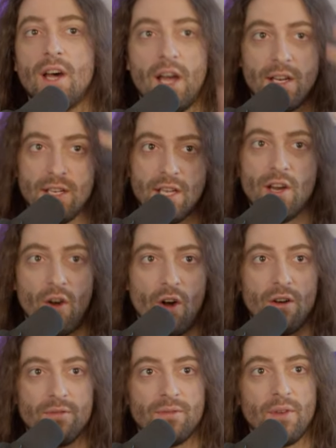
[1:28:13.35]
idea
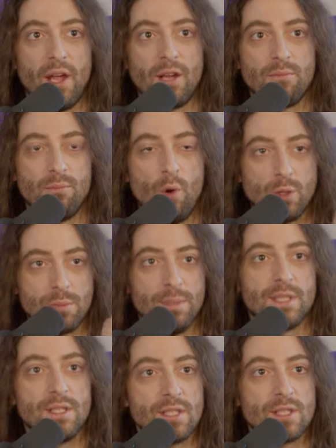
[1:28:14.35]
of like most
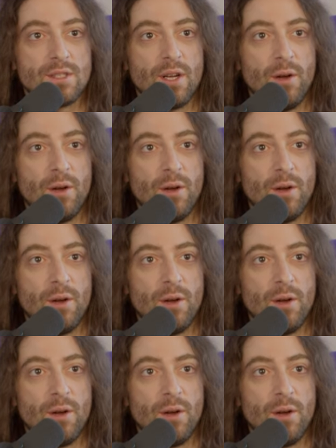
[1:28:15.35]
business mm-hmm.